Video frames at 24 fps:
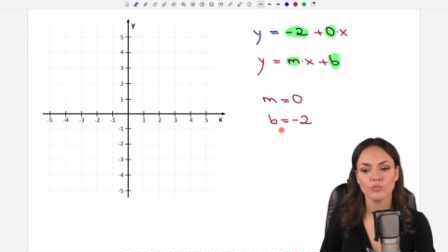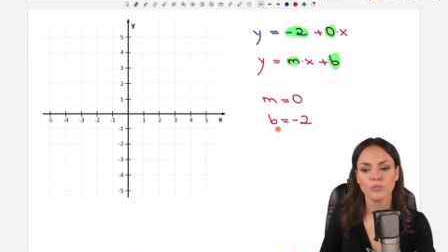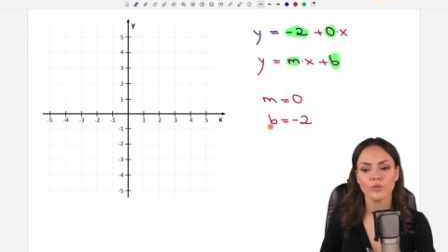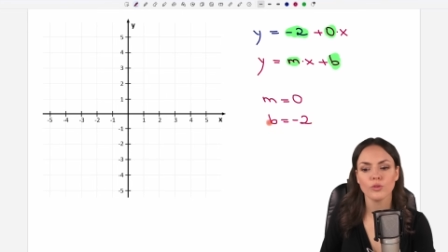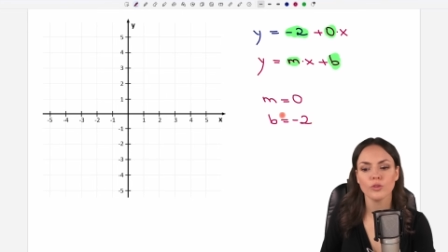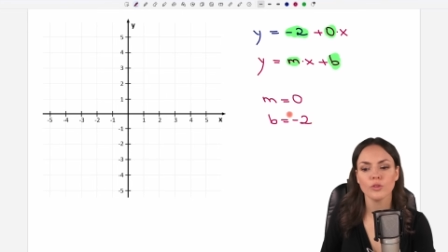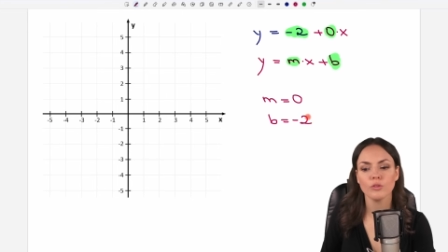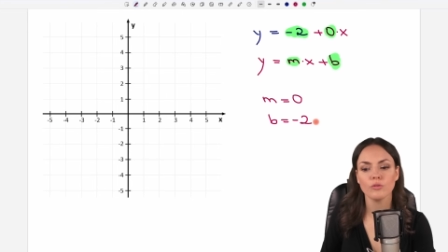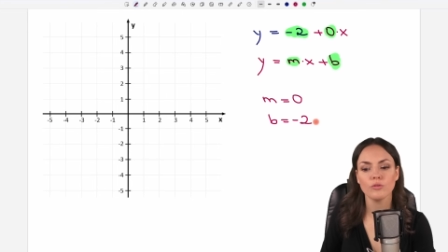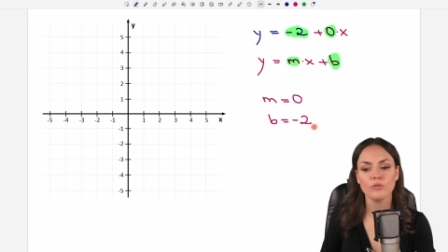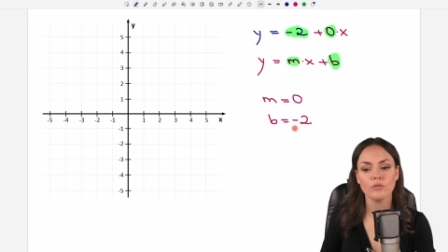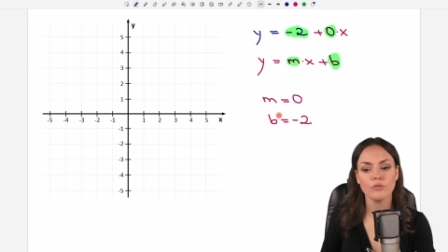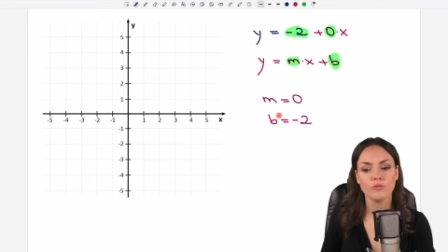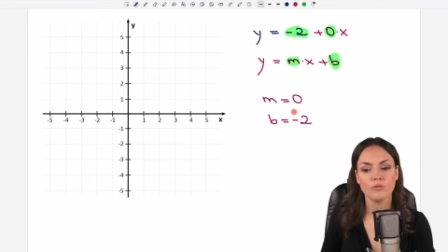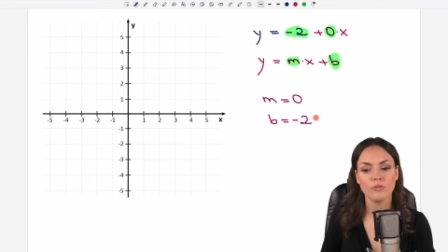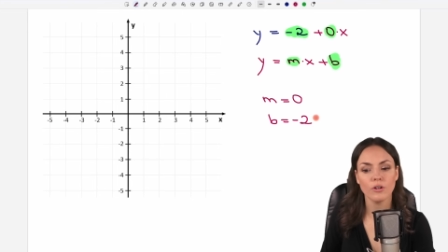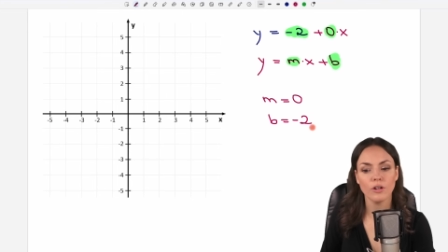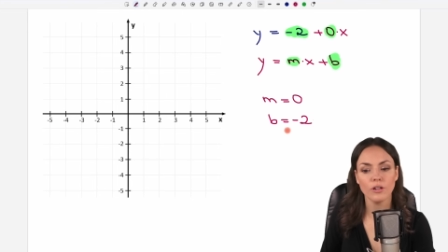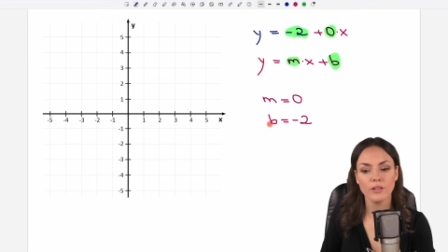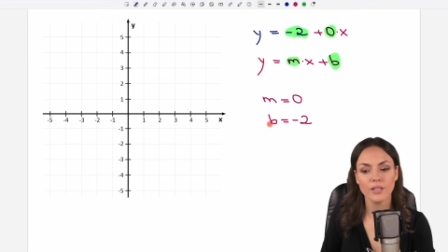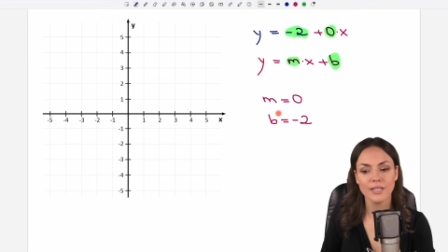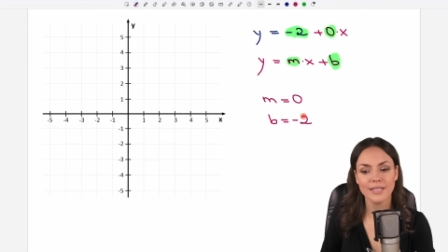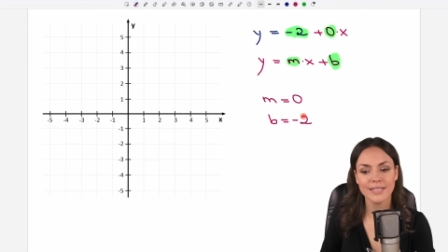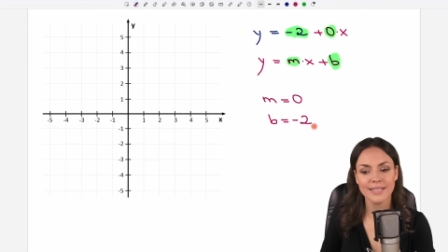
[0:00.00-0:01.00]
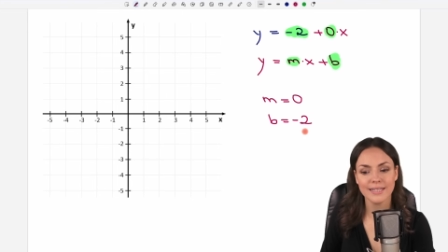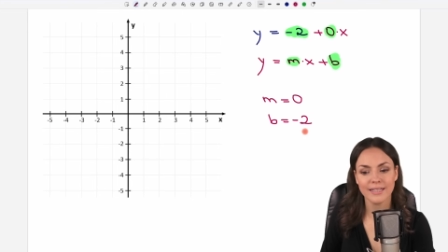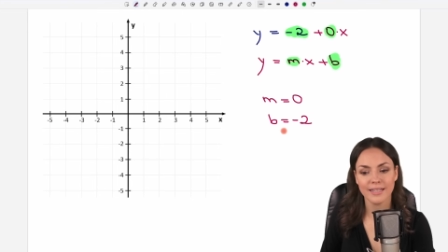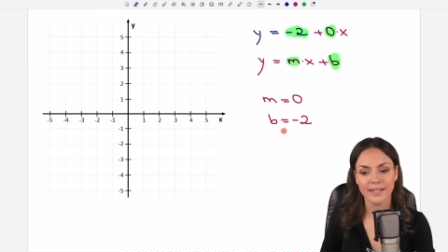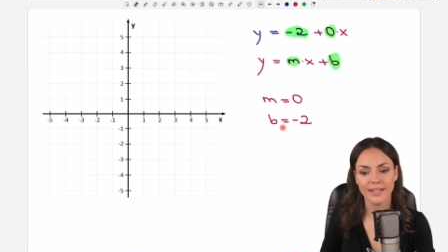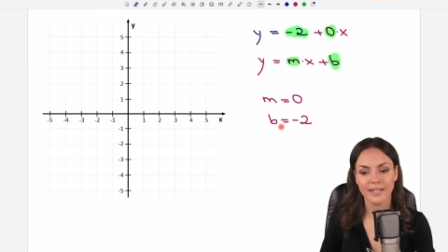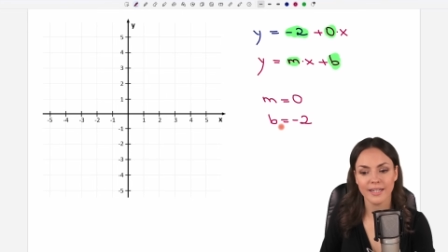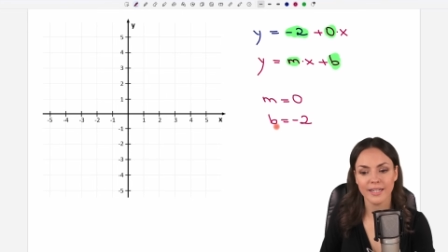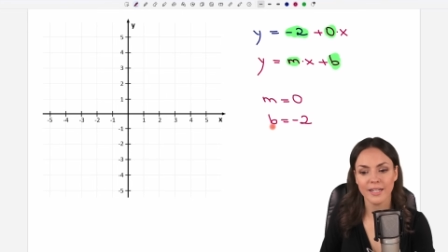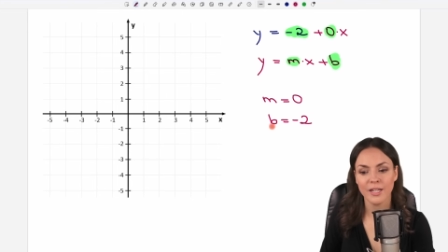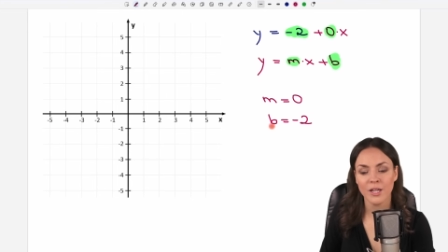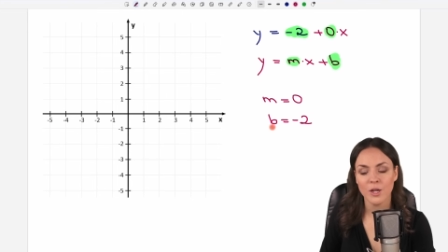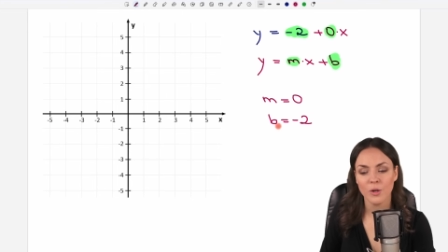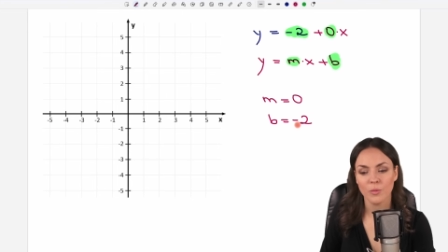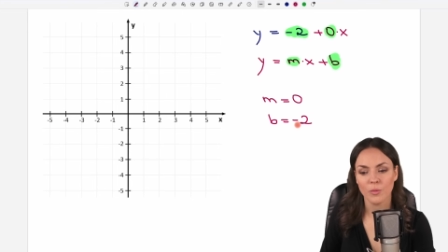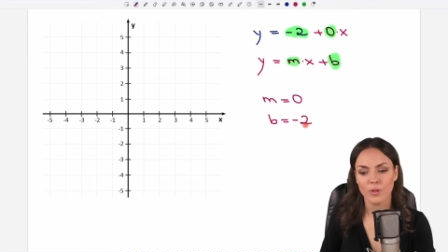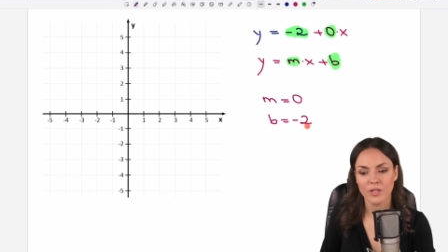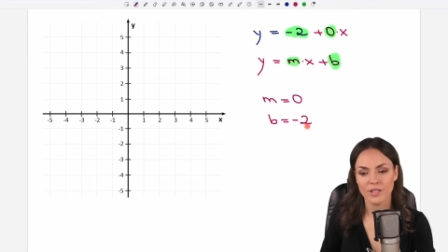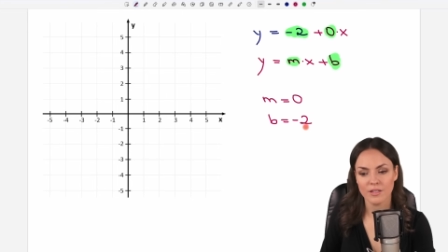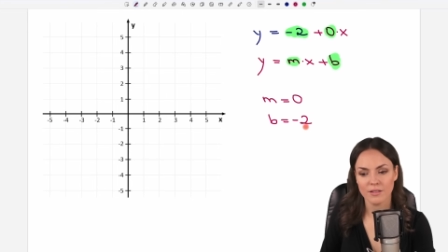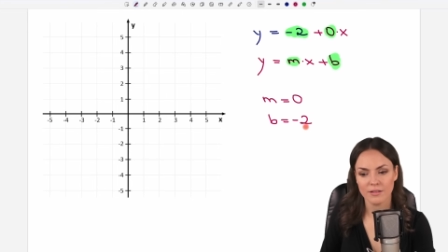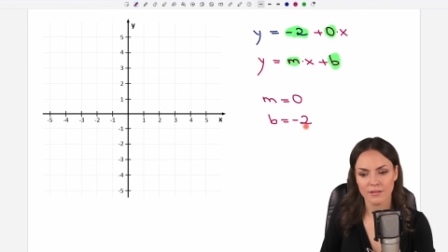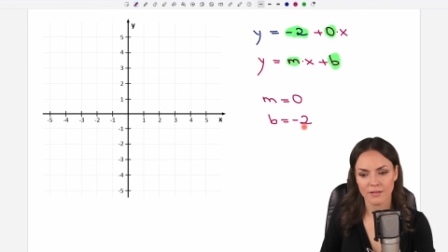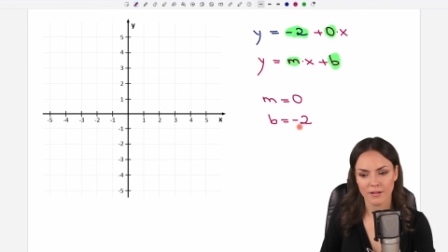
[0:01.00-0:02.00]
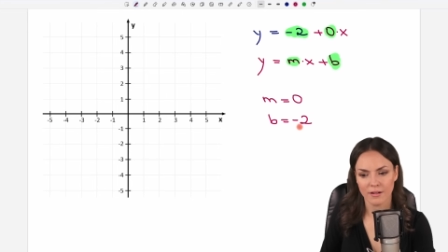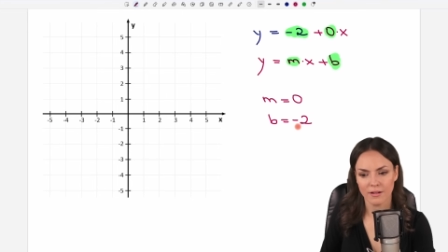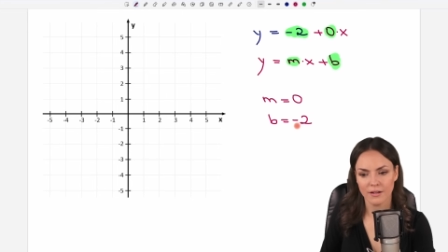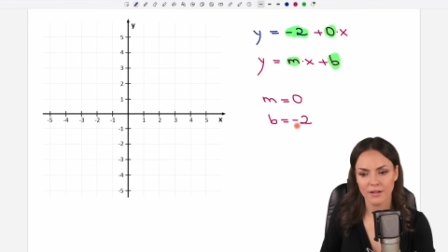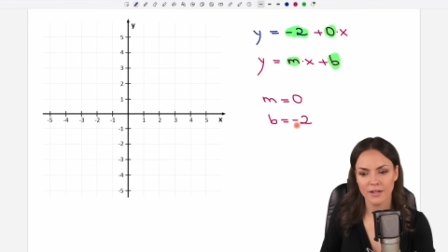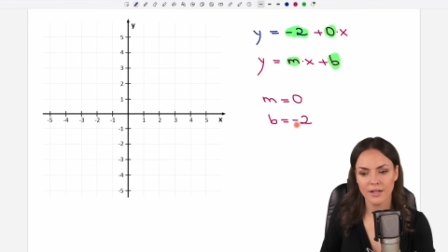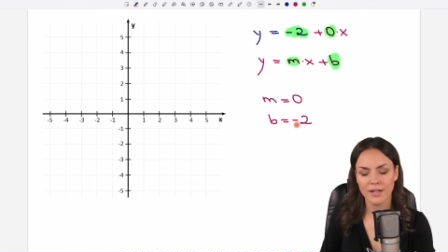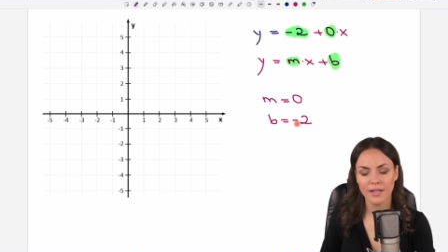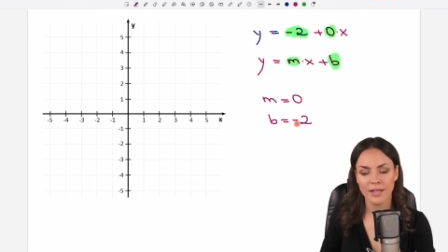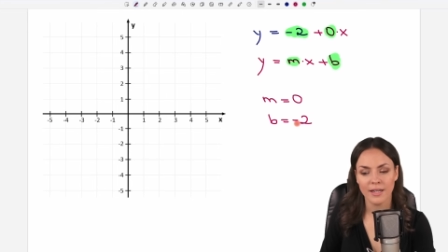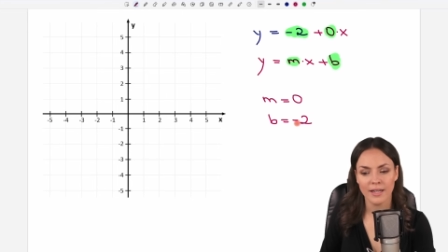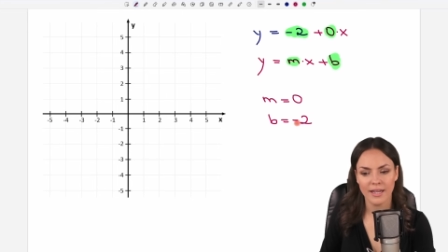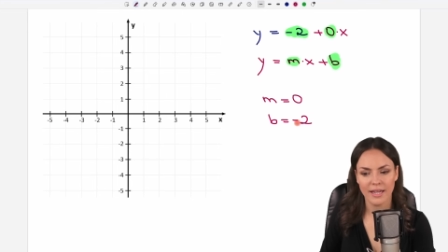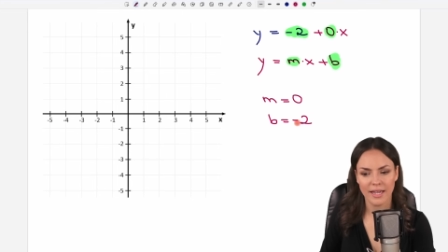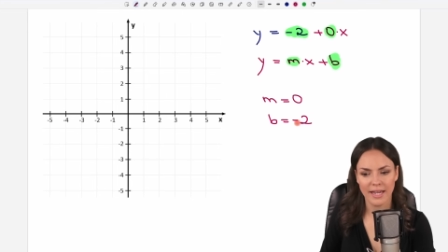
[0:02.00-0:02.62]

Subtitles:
So to draw this line, we start